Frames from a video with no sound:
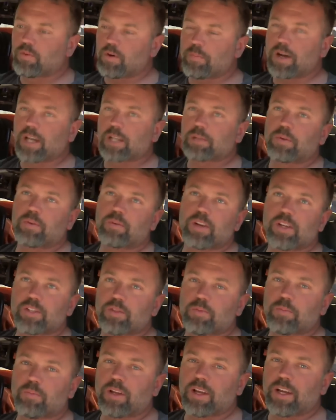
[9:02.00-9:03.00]
Back to my
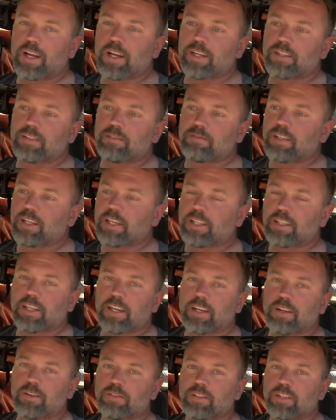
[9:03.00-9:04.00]
original plan and hit it
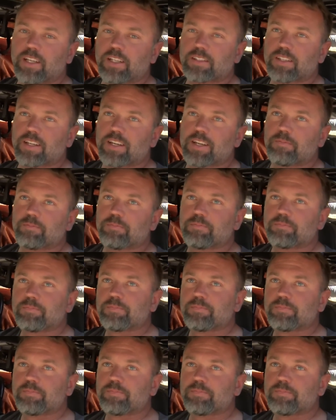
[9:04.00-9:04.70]
dead on the next time.